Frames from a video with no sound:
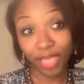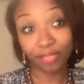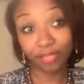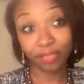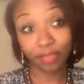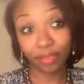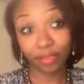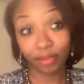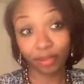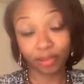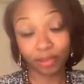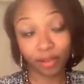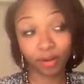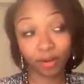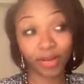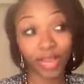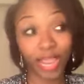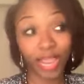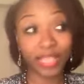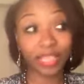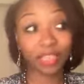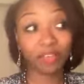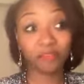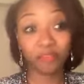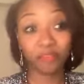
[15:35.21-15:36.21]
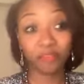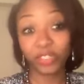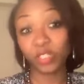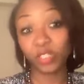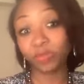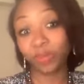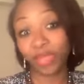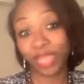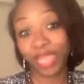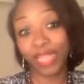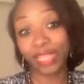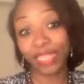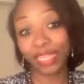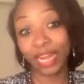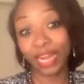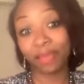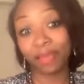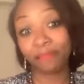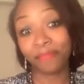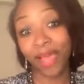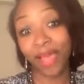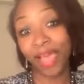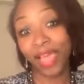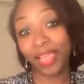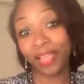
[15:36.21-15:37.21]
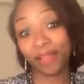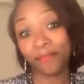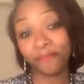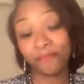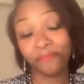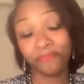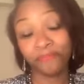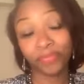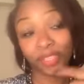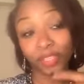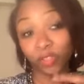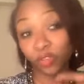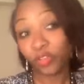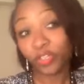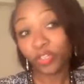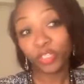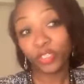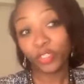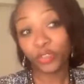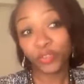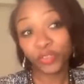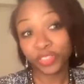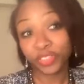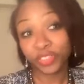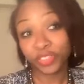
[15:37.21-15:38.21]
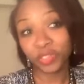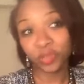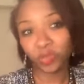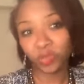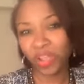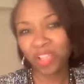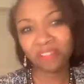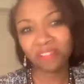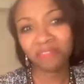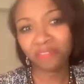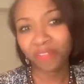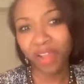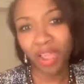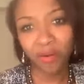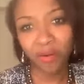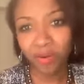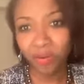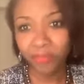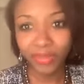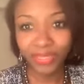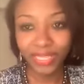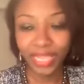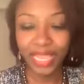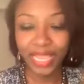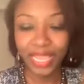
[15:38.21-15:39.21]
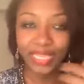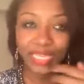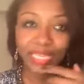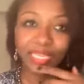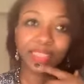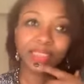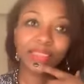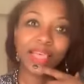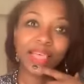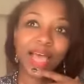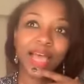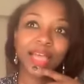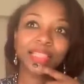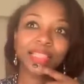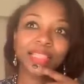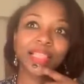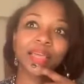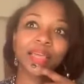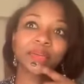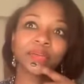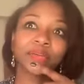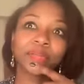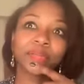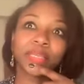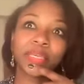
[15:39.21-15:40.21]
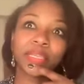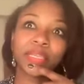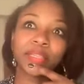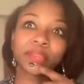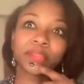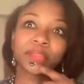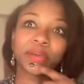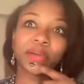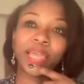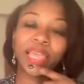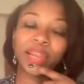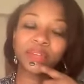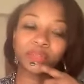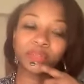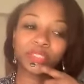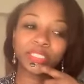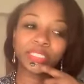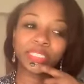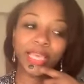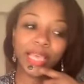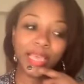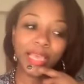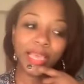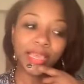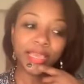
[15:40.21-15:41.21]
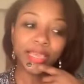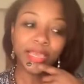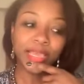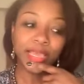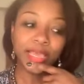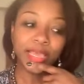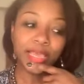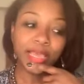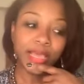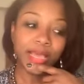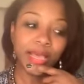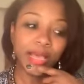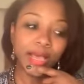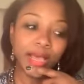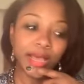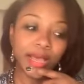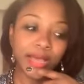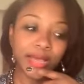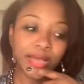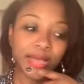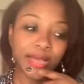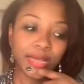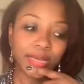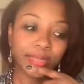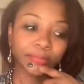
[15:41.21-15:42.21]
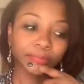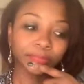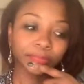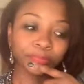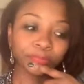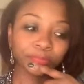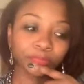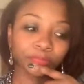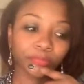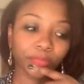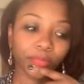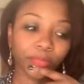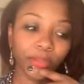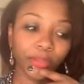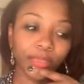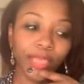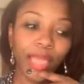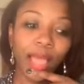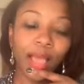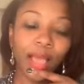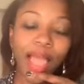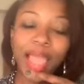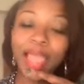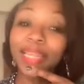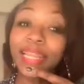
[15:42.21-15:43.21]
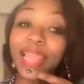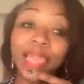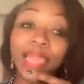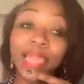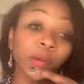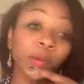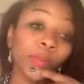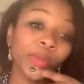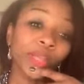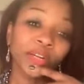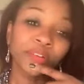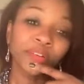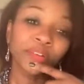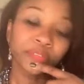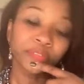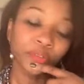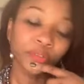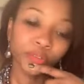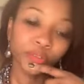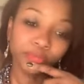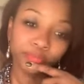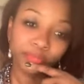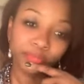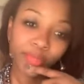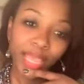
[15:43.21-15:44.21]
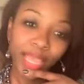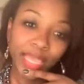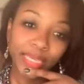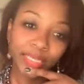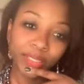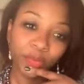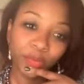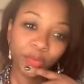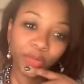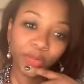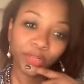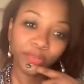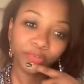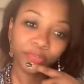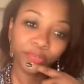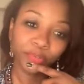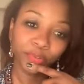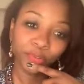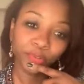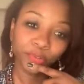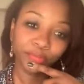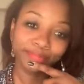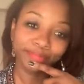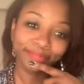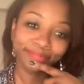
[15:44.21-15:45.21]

and the organic French baguette that I buy. Trader Joe's is white flour, but I eat that. I don't eat it every day. Um, yeah, I like real food. I eat real food.